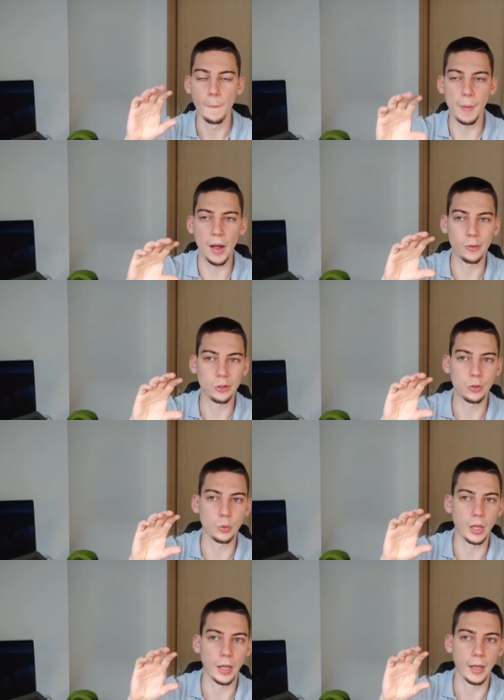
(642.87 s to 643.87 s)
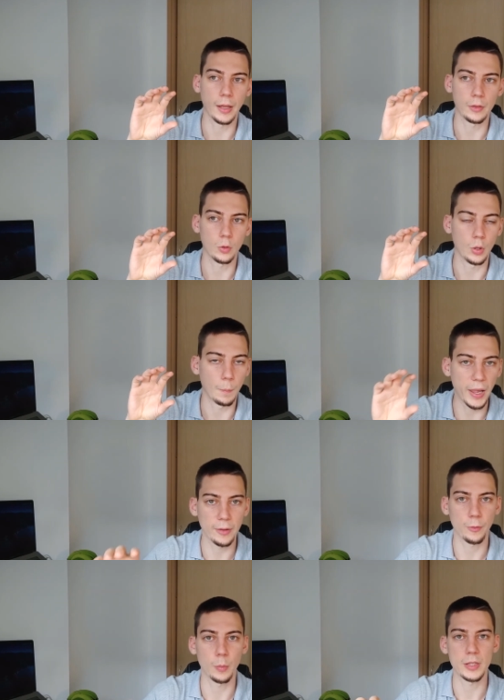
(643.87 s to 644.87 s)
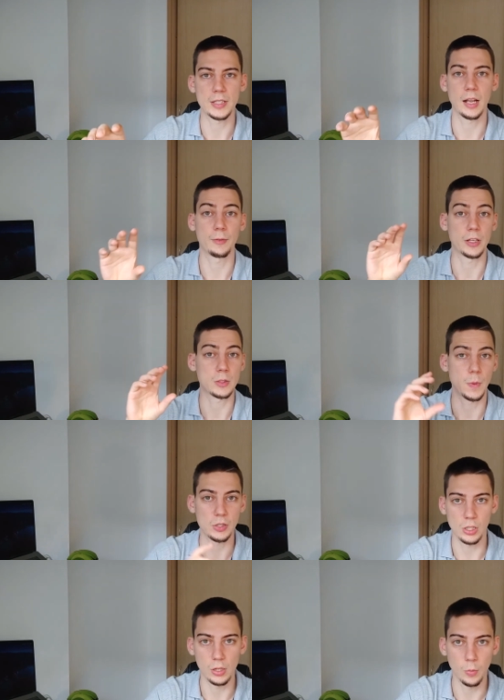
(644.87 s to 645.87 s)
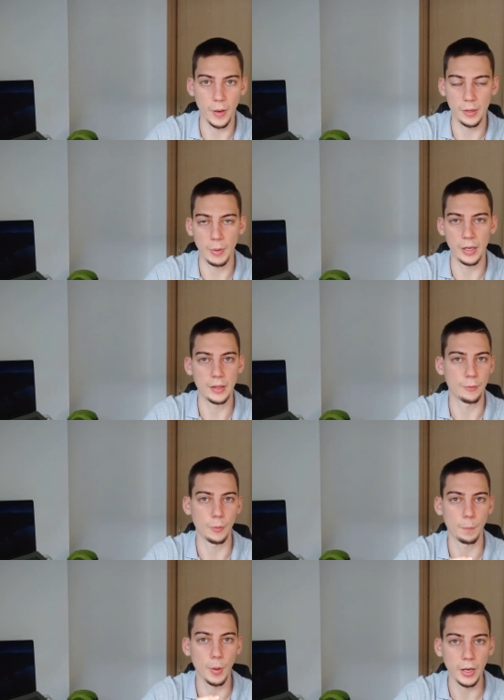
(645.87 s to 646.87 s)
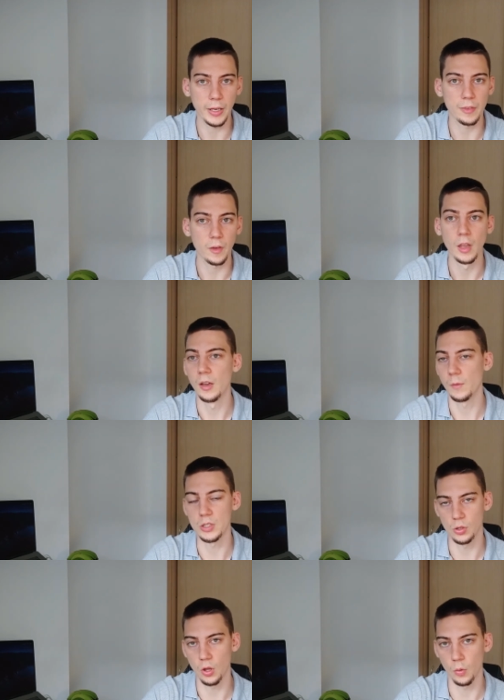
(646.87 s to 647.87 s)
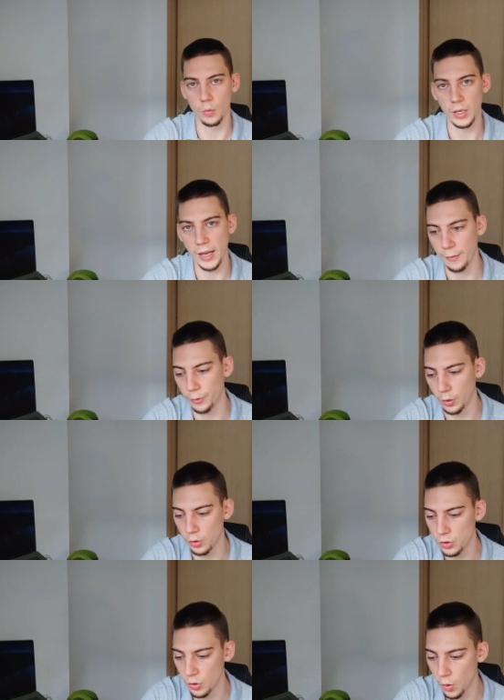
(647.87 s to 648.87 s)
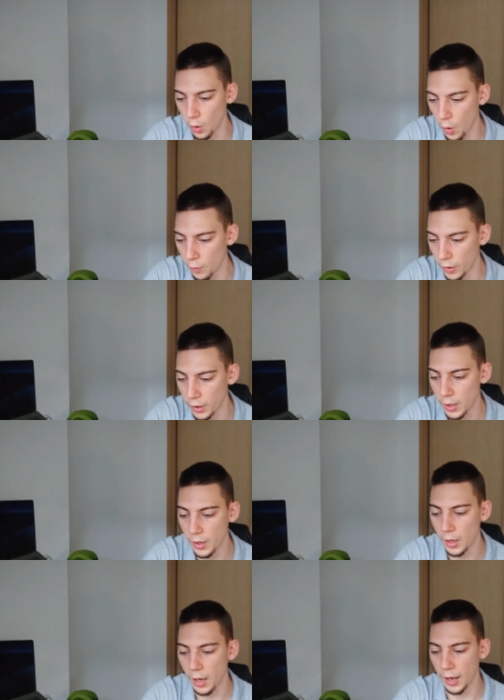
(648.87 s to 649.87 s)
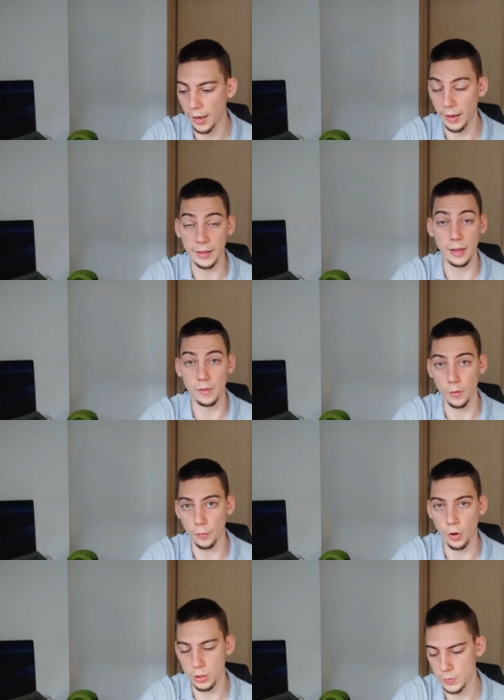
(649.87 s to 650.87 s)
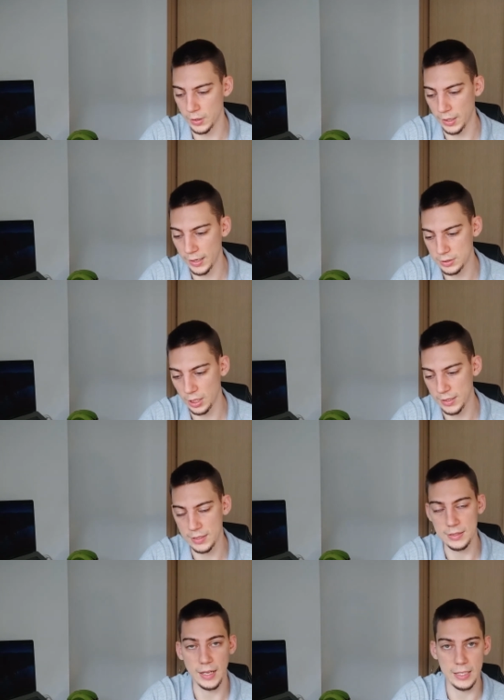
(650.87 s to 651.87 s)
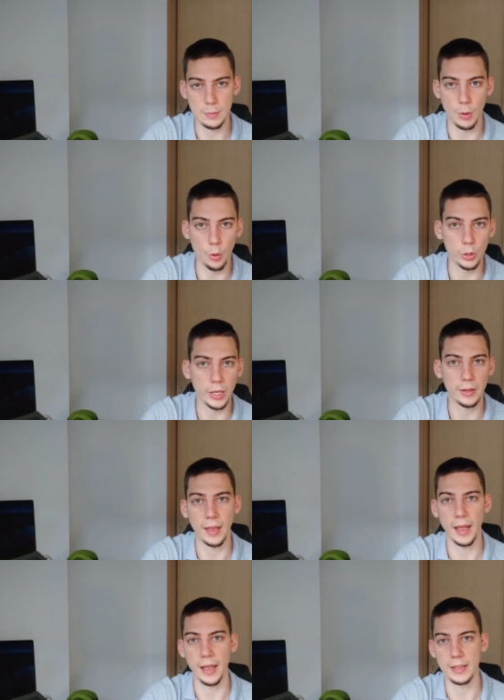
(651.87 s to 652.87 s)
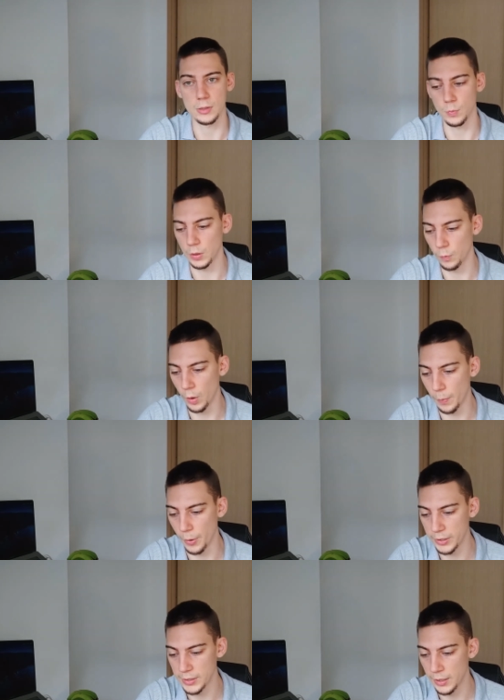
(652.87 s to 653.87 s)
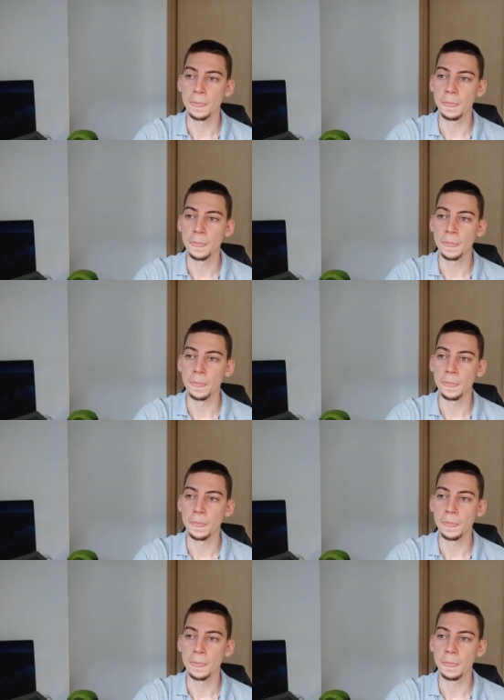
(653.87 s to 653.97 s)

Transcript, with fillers: bounds to the to the platform itself and especially to many many different plugins which you don't really have the control over uh, and it's of course with Next.js is less bloated as with WordPress.